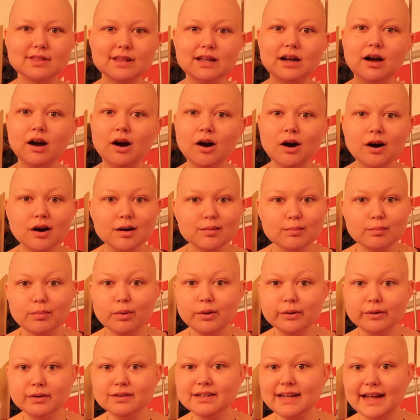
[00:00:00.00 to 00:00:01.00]
a
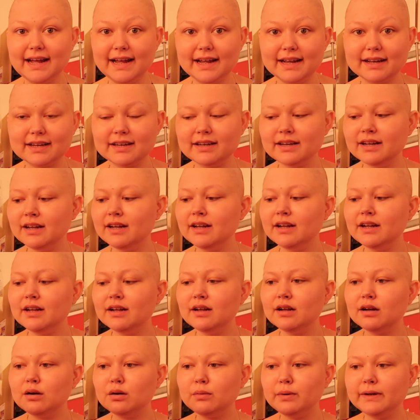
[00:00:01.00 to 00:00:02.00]
hard-boiled egg.
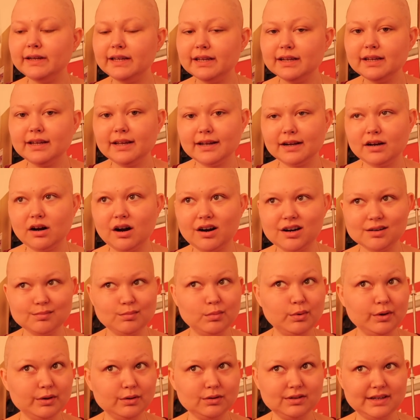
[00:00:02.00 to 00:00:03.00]
We can get
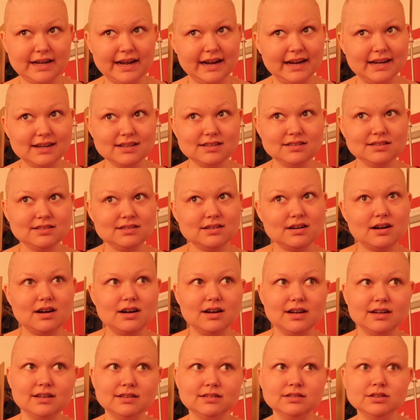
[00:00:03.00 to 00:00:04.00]
hard-boiled eggs
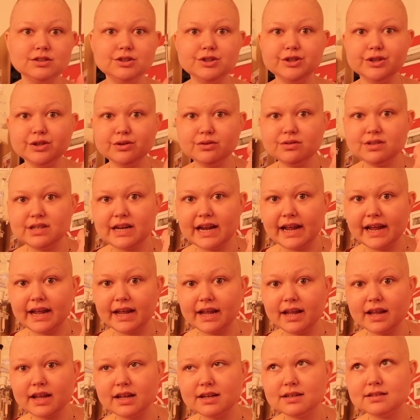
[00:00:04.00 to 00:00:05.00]
on
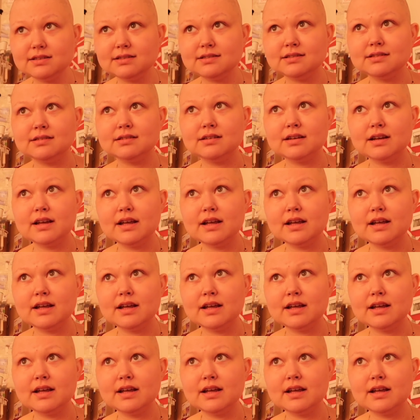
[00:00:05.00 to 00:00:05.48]
Tuesdays